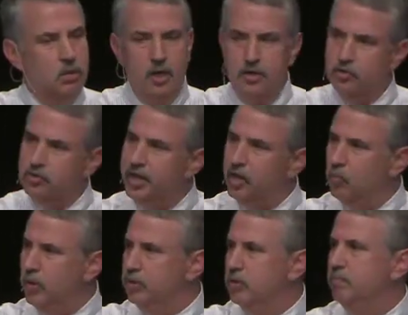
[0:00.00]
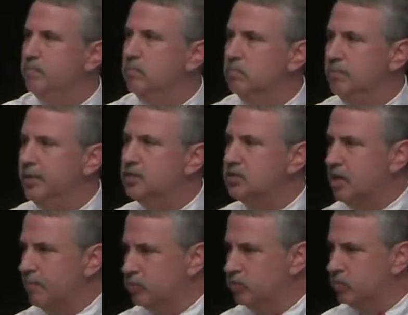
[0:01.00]
Understand where the biggest
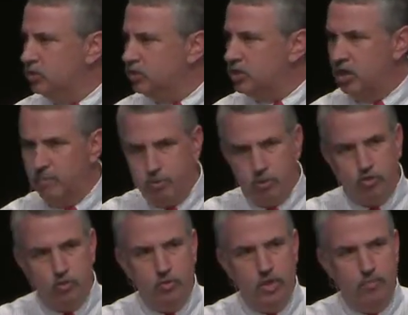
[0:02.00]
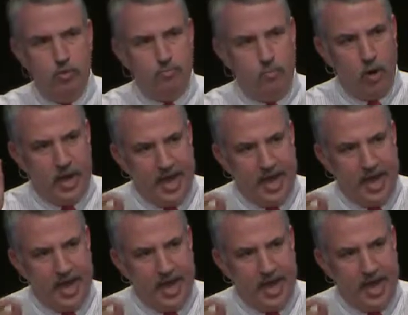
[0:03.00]
opportunities are and pursue them with more